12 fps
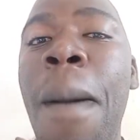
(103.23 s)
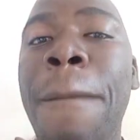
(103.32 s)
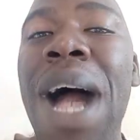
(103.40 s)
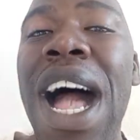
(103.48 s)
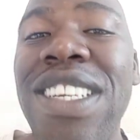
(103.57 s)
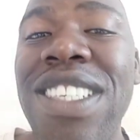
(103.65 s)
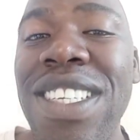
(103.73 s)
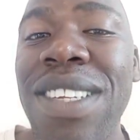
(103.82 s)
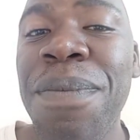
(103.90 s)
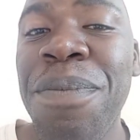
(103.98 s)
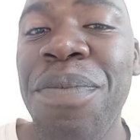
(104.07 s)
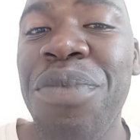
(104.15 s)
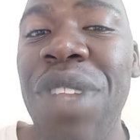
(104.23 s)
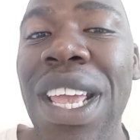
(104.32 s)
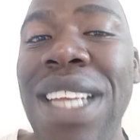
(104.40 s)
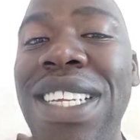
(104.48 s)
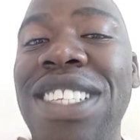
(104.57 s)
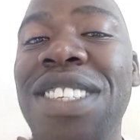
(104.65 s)
But
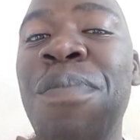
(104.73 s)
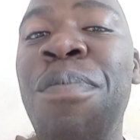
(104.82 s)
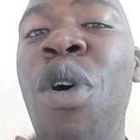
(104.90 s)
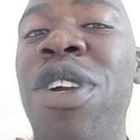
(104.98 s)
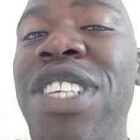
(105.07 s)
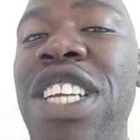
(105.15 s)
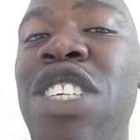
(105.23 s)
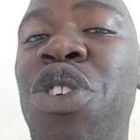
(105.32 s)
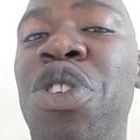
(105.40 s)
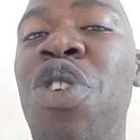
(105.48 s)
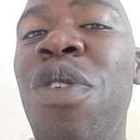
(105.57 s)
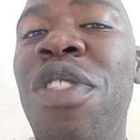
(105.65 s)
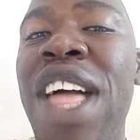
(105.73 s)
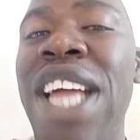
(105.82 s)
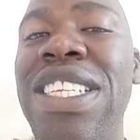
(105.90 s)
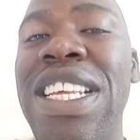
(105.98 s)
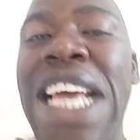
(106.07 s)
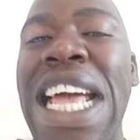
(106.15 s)
it is important to know
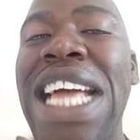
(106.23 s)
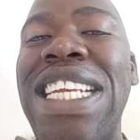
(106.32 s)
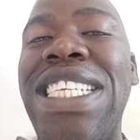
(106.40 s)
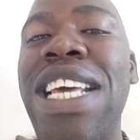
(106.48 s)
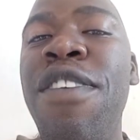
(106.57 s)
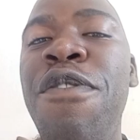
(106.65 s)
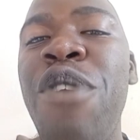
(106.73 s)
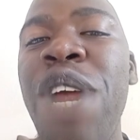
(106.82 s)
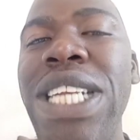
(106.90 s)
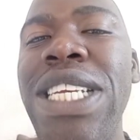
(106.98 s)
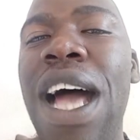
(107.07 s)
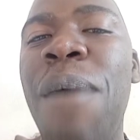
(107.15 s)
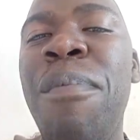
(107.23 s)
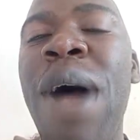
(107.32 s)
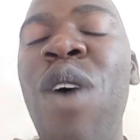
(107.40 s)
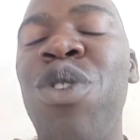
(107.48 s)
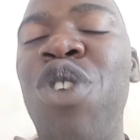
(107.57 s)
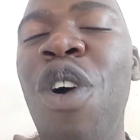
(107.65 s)
that different
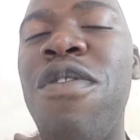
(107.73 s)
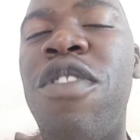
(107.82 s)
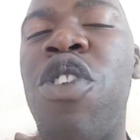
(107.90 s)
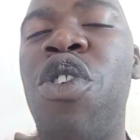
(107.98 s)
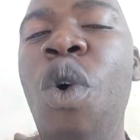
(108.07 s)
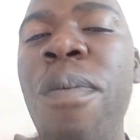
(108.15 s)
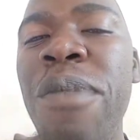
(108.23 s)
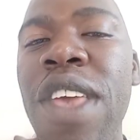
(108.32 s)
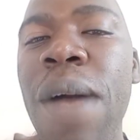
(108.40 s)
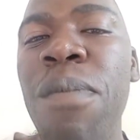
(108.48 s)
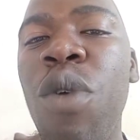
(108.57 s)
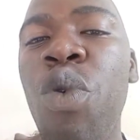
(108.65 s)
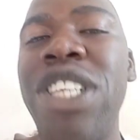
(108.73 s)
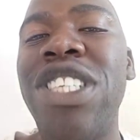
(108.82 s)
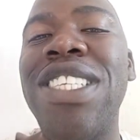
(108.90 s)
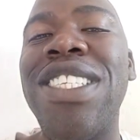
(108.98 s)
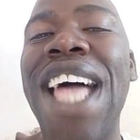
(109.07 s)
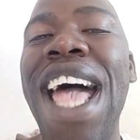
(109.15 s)
amount of chromium
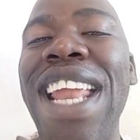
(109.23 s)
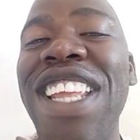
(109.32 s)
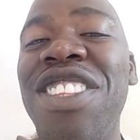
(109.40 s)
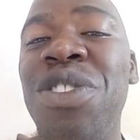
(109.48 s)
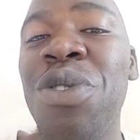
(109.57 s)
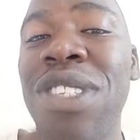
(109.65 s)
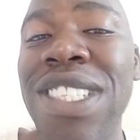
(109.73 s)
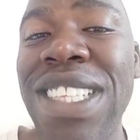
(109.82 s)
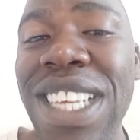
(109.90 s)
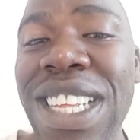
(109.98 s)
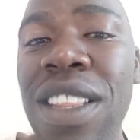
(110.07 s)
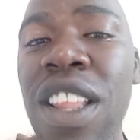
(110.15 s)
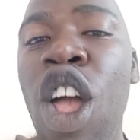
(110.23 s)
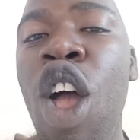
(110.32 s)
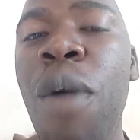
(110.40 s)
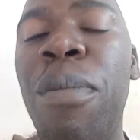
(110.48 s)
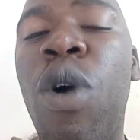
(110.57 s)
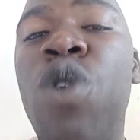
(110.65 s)
which is added to steel
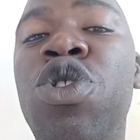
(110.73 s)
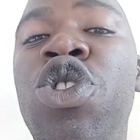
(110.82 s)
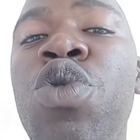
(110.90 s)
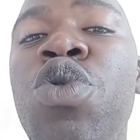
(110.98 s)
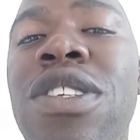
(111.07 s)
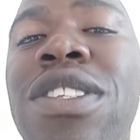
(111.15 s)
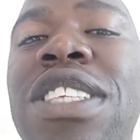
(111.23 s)
produce